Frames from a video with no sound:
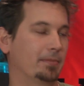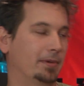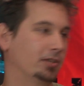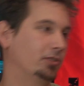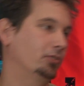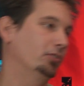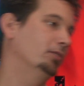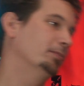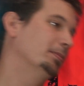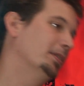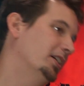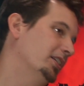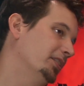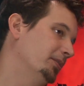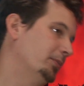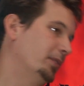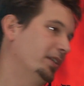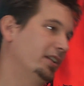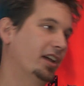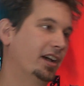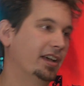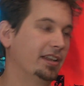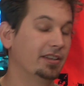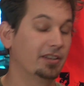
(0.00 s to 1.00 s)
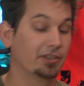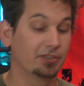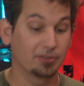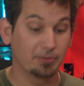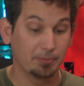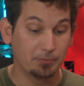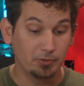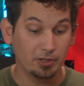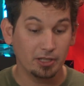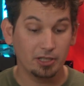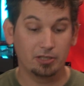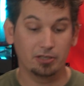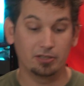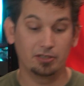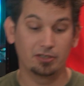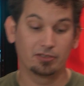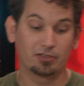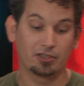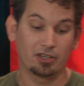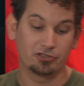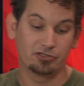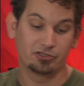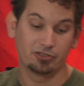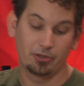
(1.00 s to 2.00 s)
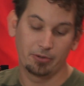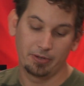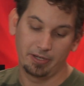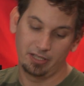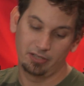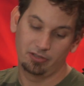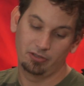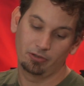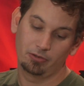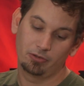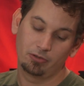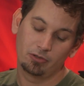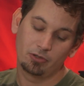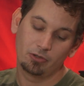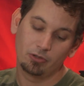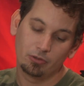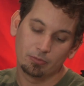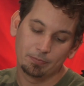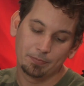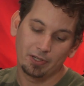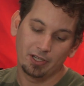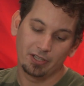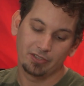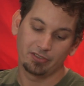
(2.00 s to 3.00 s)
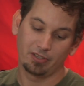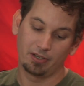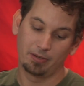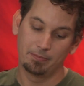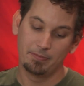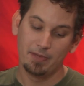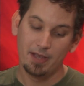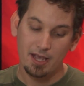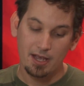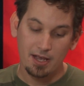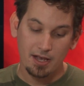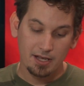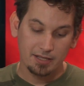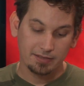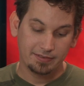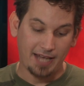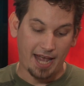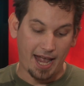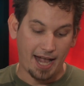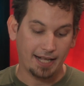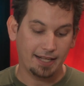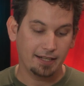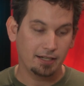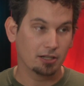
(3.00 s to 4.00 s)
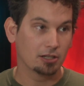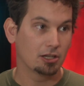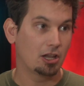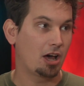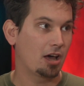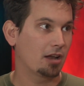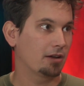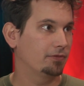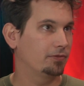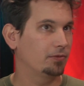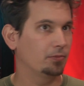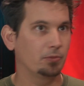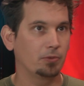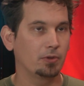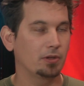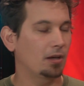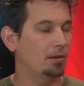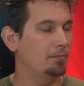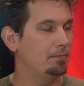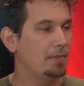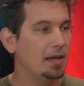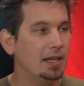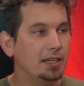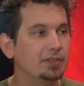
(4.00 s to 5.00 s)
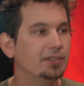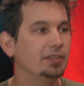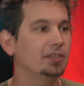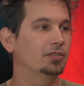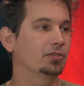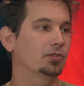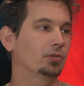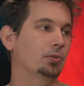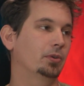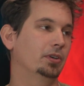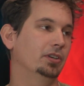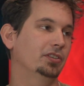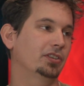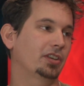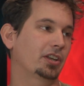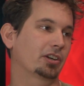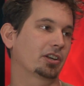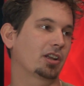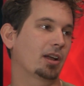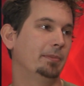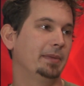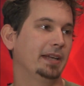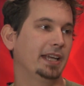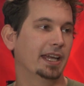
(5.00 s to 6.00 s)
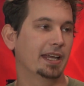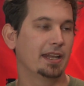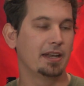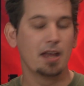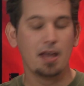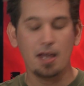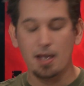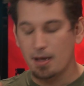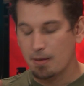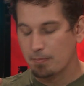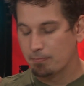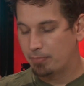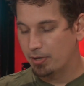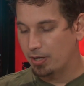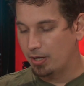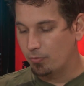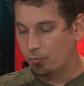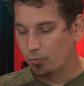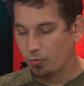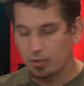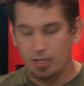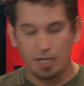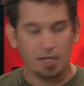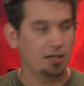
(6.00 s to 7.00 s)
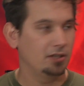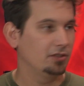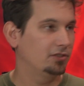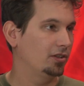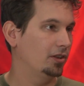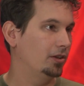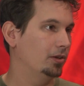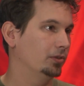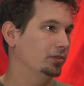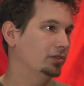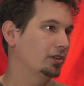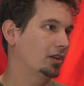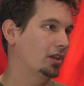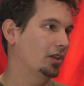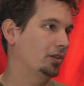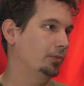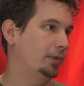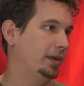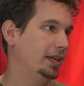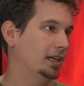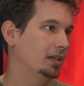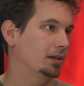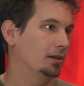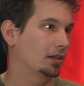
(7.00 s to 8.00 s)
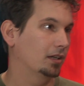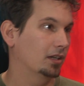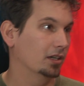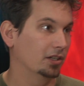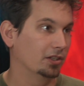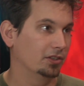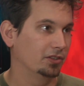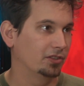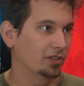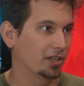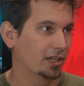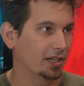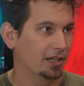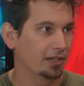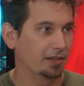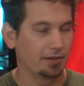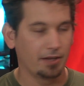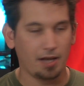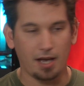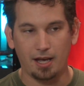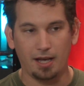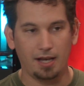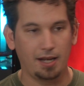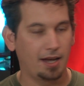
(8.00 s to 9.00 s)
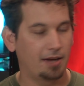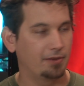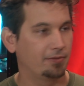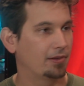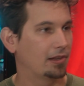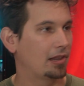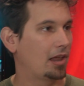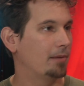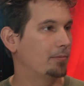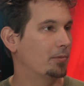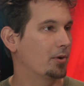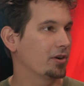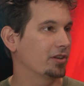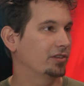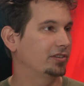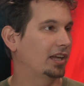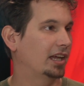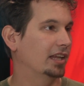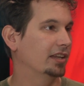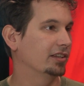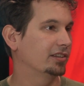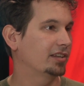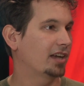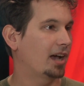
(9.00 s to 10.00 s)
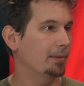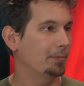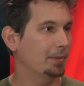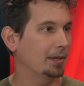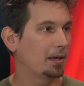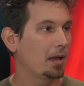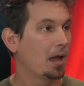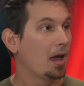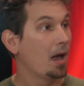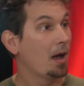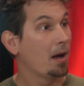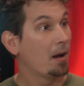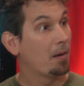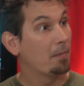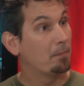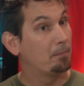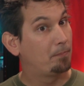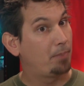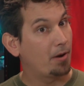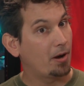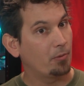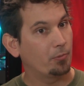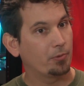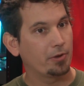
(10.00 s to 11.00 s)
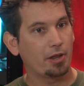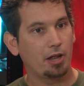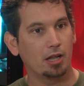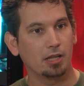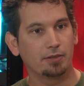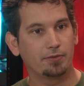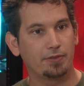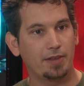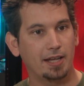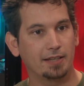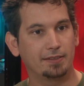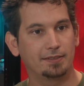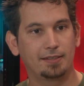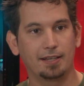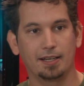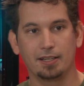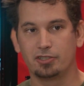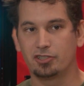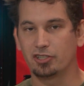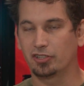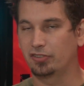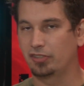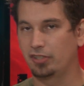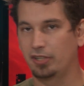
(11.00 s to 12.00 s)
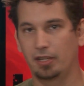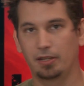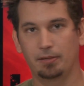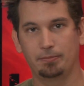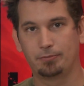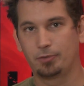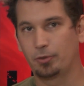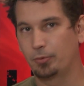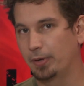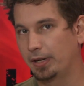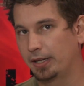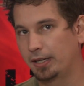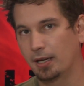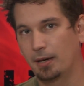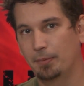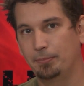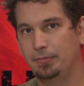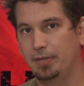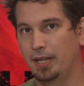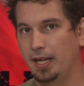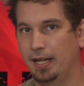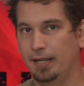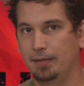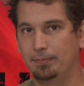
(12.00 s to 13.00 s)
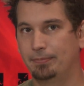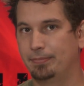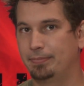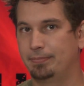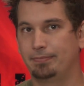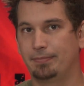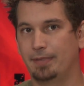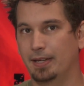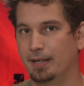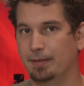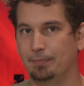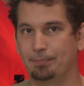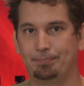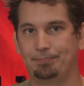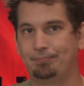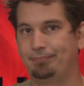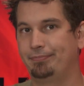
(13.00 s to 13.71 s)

cool. them on Google Plus and whatnot. And there's some really good discussions going into Google Plus, and I'm tagging yeah. a lot of amazing stories that are coming in. But we'll get into those another week, because okay. uh, I have a lot more to say on the topic. But with all of that said, just a quick update that